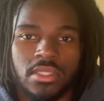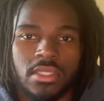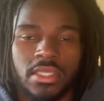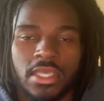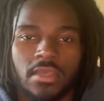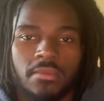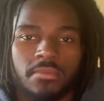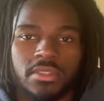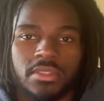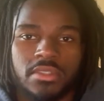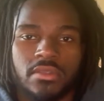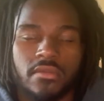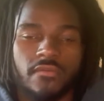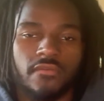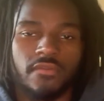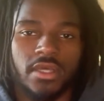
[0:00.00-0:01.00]
it can't be to
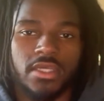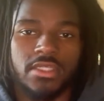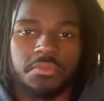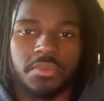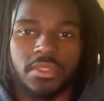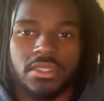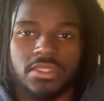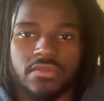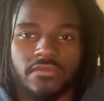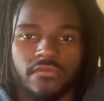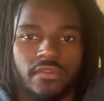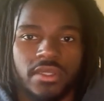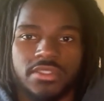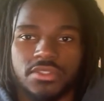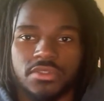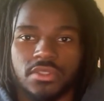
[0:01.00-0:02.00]
the flesh because the
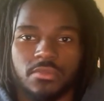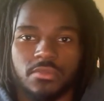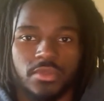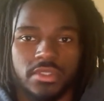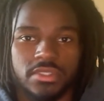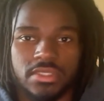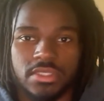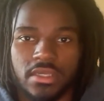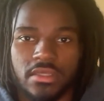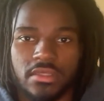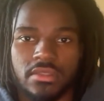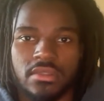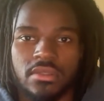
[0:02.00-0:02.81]
flesh only breeds death.